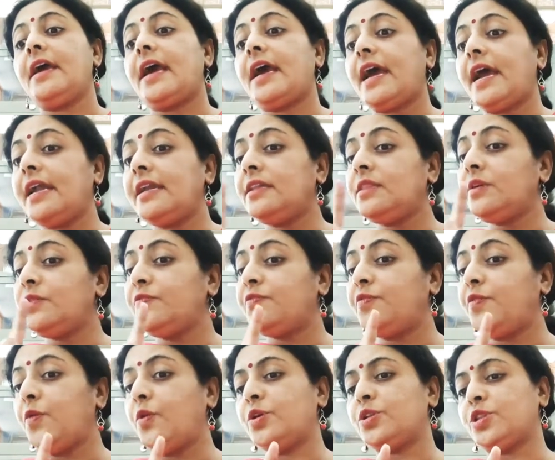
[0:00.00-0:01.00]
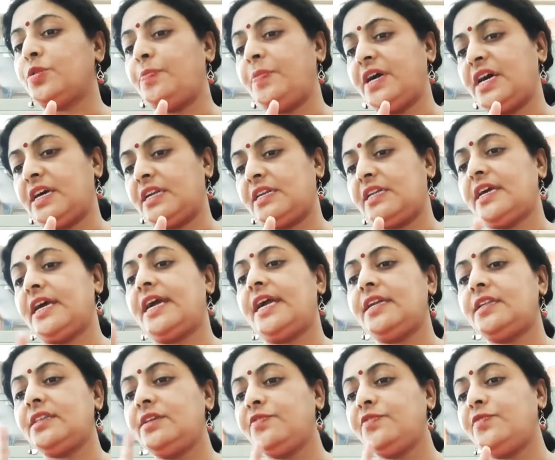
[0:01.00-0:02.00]
And the fourth
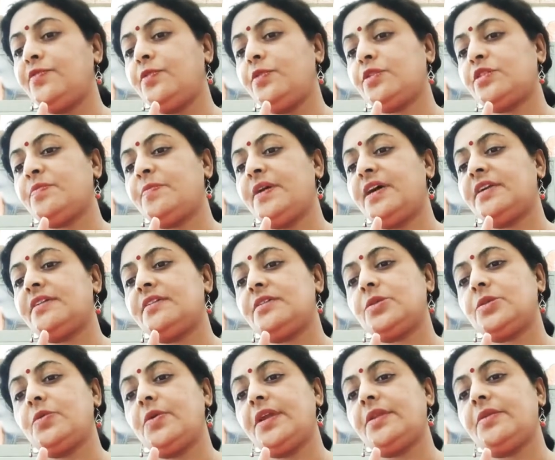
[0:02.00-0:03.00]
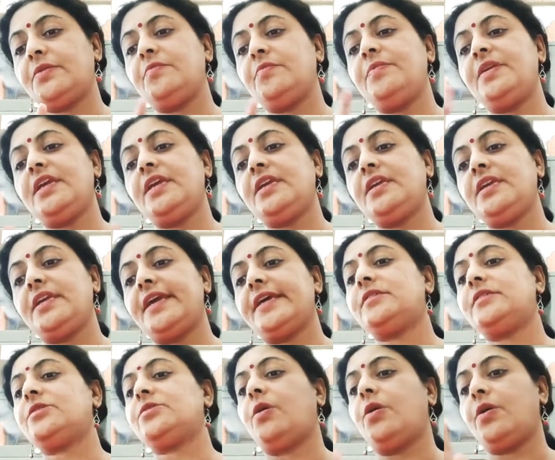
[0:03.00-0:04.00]
part is going to be
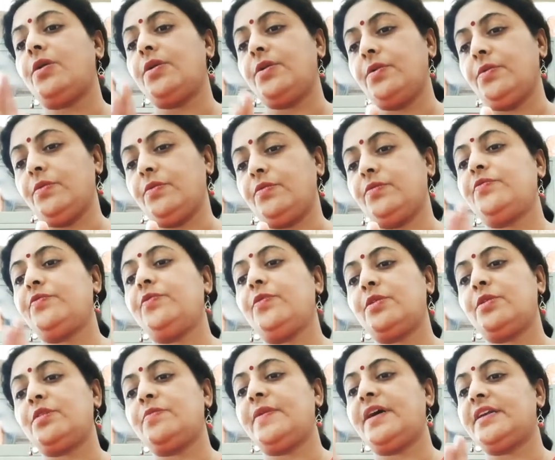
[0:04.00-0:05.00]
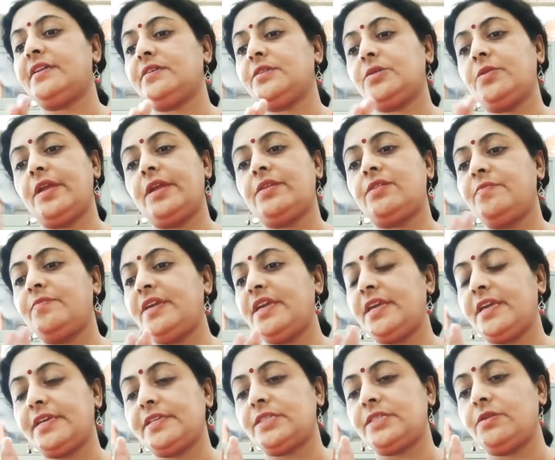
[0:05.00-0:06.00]
yes or no. Fourth part is going to be
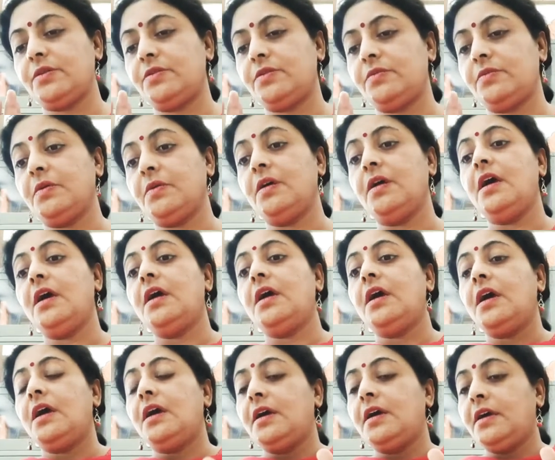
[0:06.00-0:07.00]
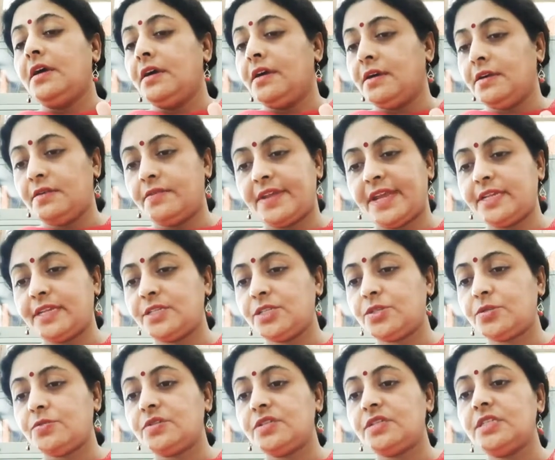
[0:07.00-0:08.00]
yes or no. Right,
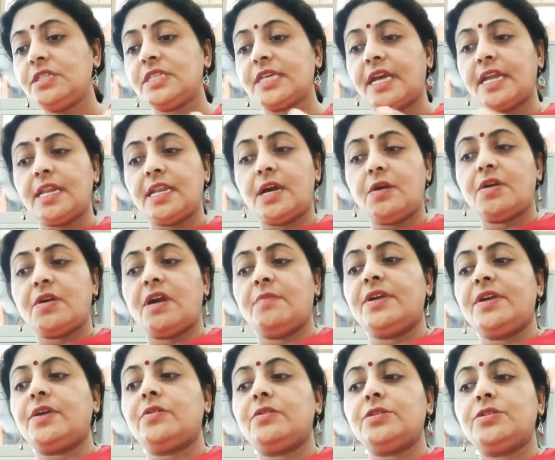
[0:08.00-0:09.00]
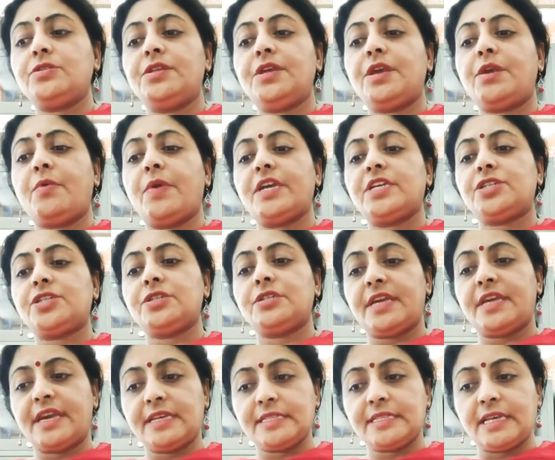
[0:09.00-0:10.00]
students? And now coming on to the question
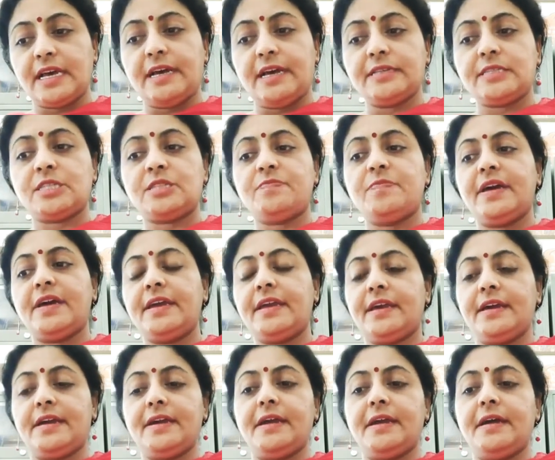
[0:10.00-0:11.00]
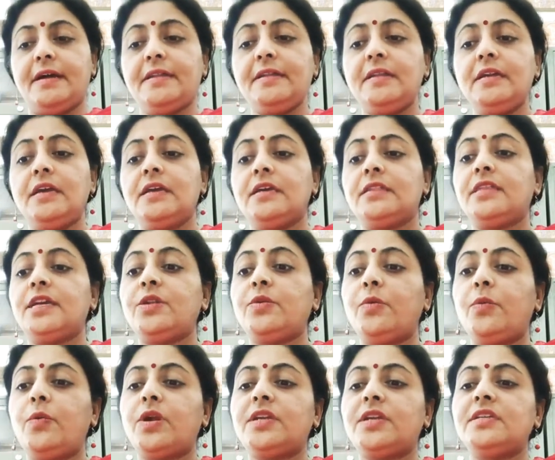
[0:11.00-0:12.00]
as asked by Ayan, that
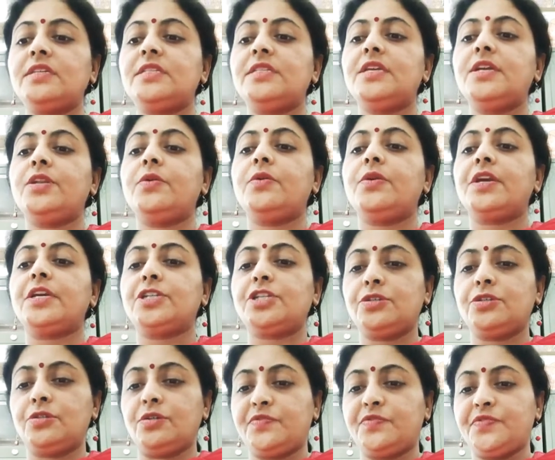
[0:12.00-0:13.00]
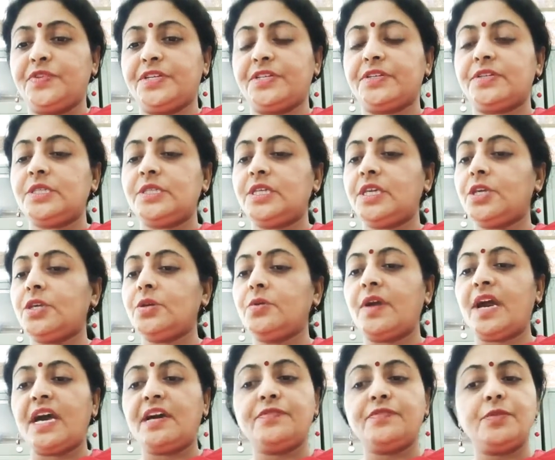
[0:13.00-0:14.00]
what is the duration of it? See, you
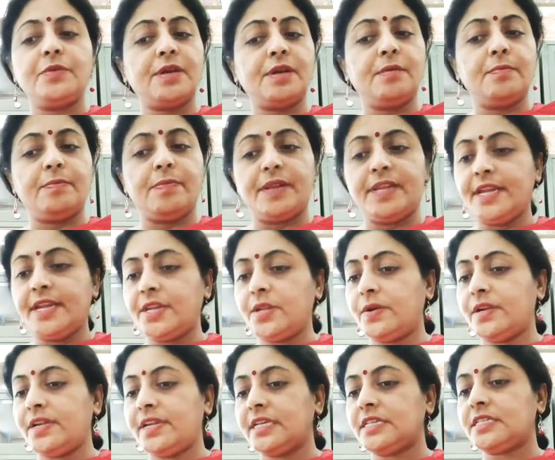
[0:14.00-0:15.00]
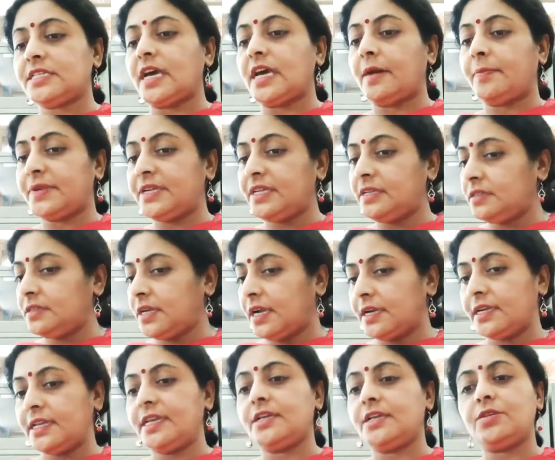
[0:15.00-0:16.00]
have to complete your test up till
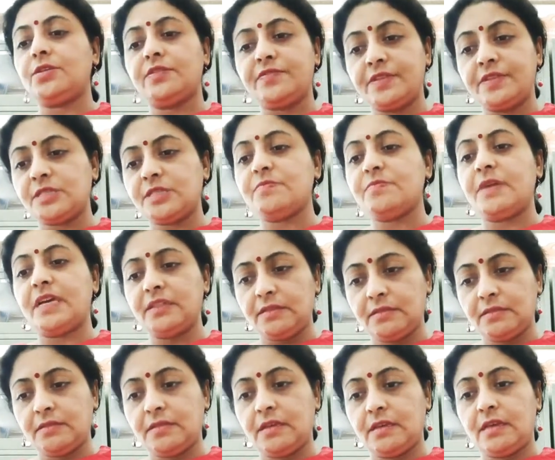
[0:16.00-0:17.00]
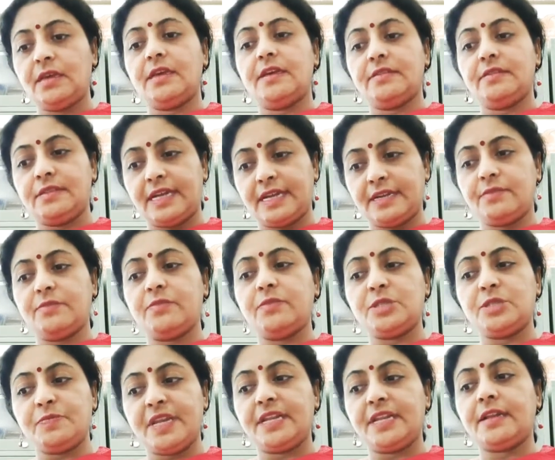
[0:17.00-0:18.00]
30th of this month. That
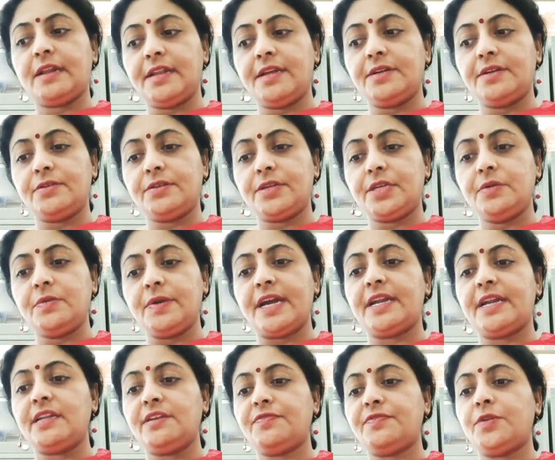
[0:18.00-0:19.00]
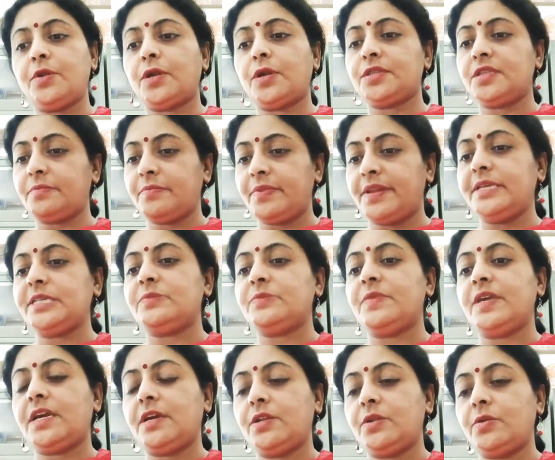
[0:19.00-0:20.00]
was made clear to you, and if not, then please
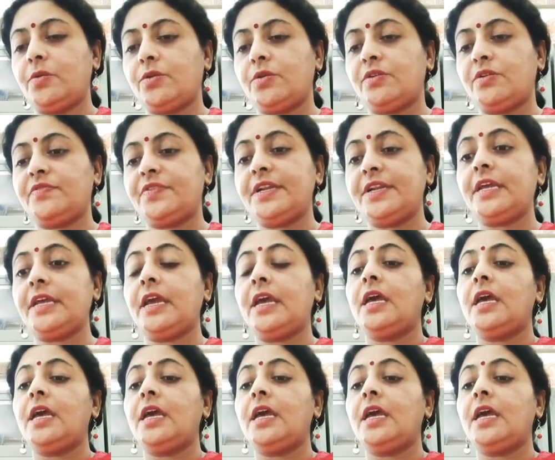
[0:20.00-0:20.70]
make a note of it.